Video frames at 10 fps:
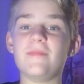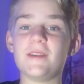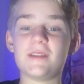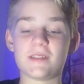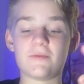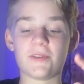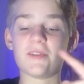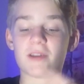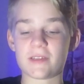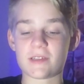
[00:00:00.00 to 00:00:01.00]
This is where
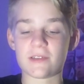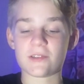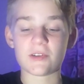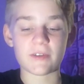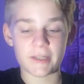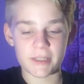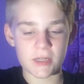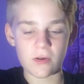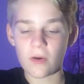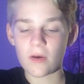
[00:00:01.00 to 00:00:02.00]
the luck is going to turn around. Let's
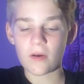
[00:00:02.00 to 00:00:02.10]
go.